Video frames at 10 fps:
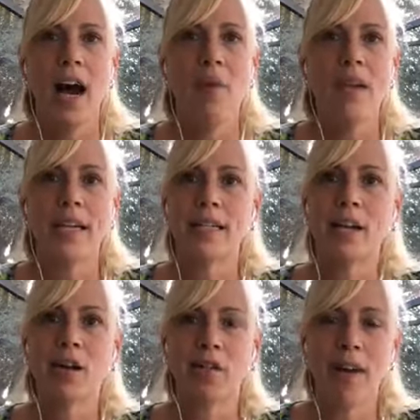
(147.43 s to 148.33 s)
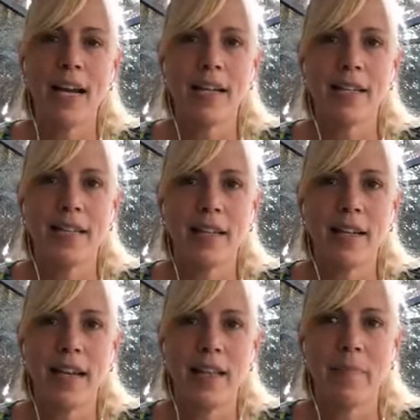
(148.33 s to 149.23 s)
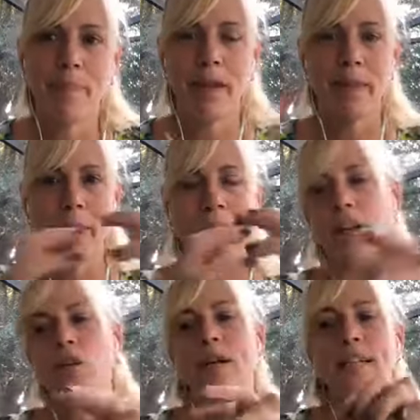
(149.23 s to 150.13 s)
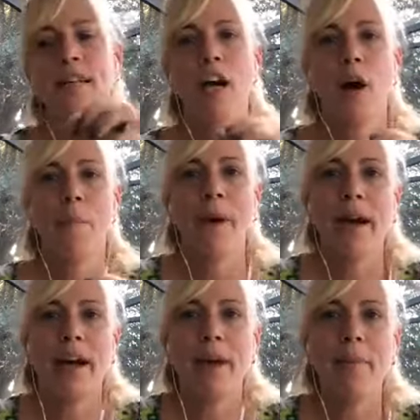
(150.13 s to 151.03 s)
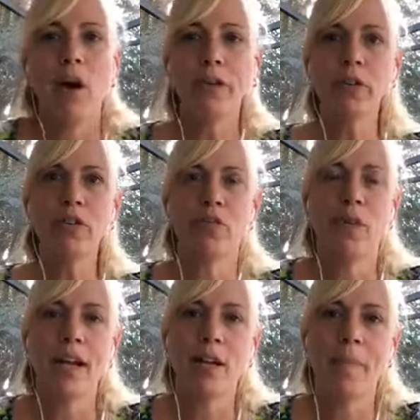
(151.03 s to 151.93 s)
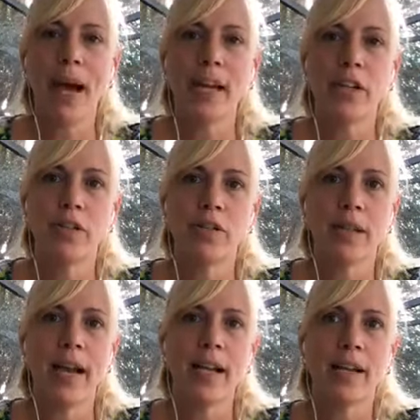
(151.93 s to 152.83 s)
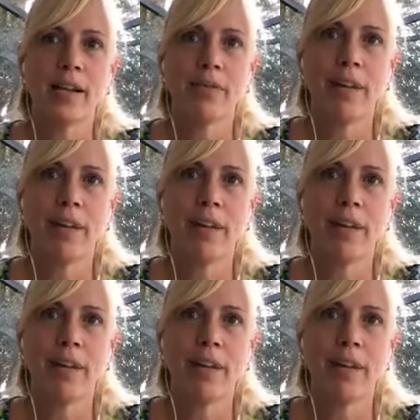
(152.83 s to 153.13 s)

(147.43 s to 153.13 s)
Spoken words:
We can see arthritis in the back joints, but also just regular back issues like